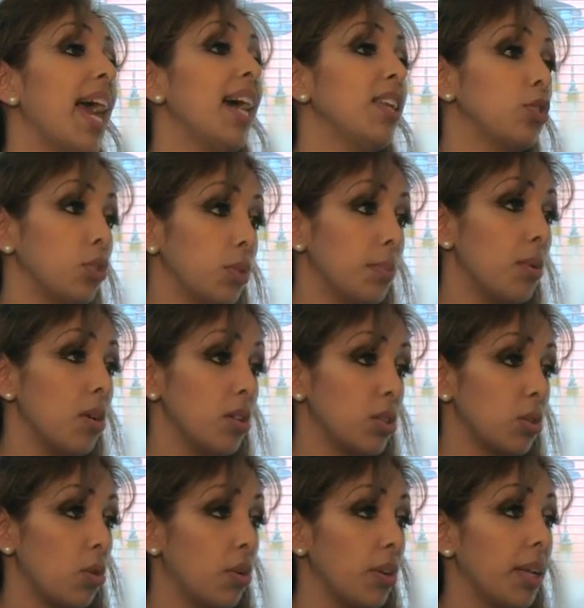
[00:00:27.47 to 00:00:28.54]
actual
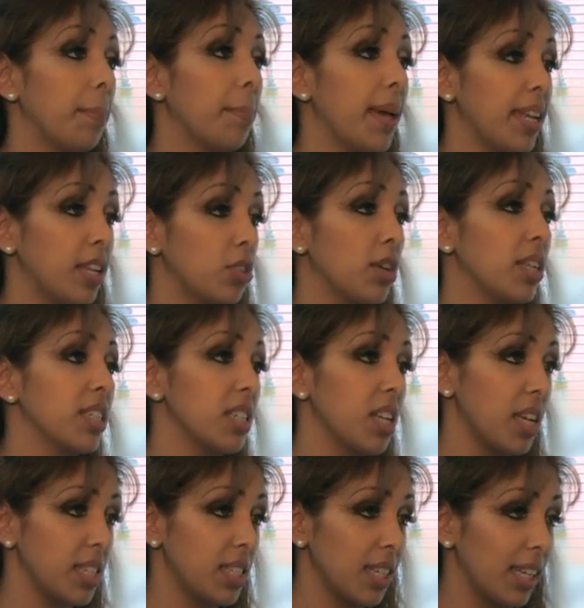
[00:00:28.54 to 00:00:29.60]
mask on, it penetrates
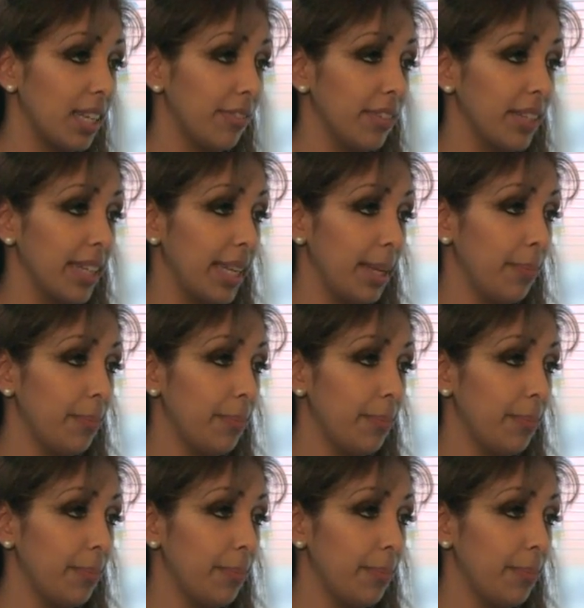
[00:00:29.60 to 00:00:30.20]
nice and evenly.